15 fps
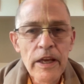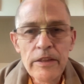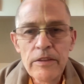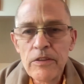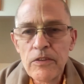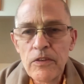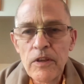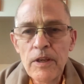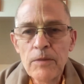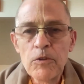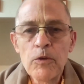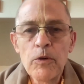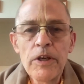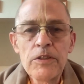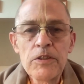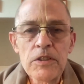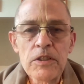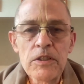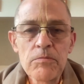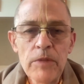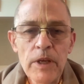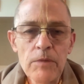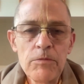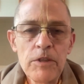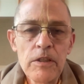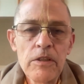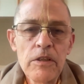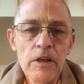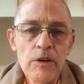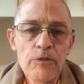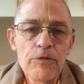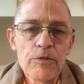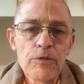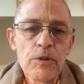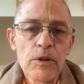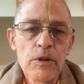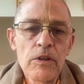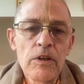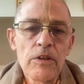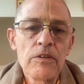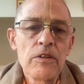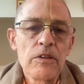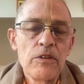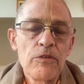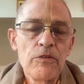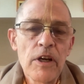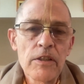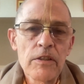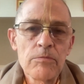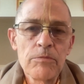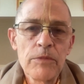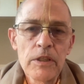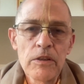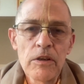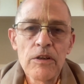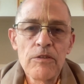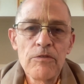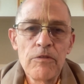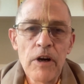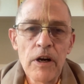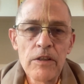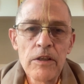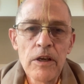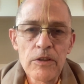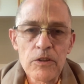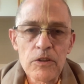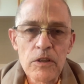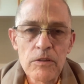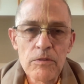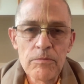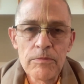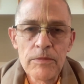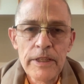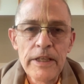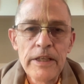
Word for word: And the same question may be there for the development of Varnashram.